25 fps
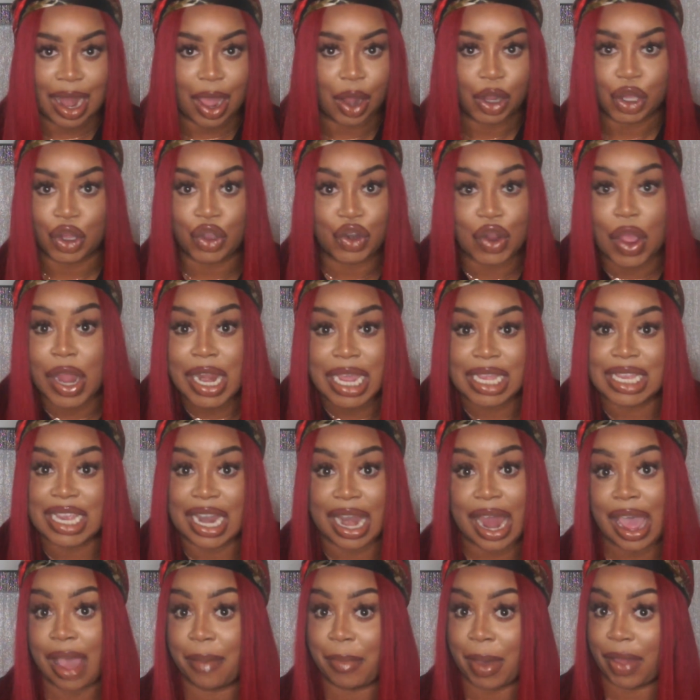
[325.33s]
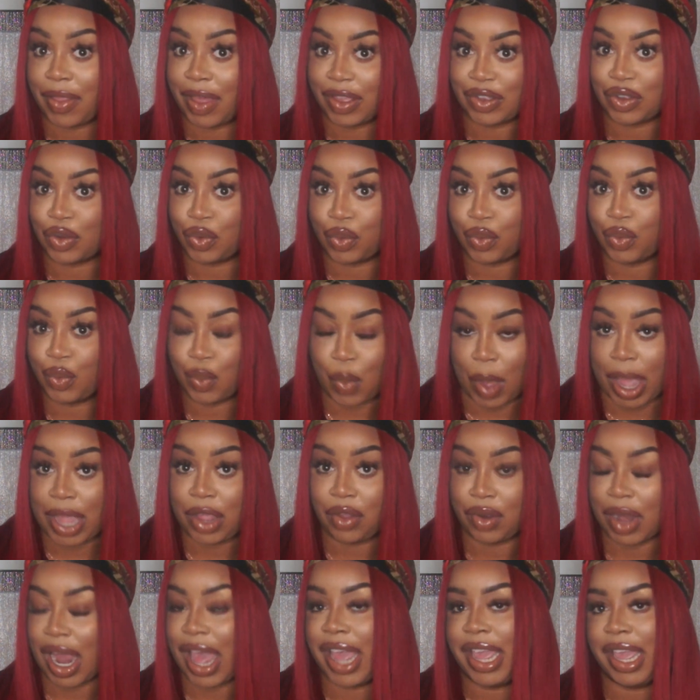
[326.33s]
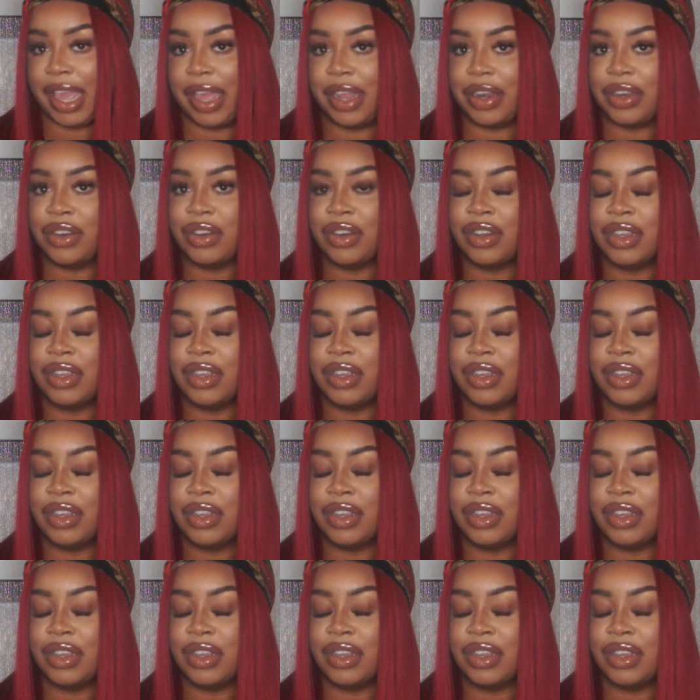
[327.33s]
Like, you don't need to lie about that, so why are you lying?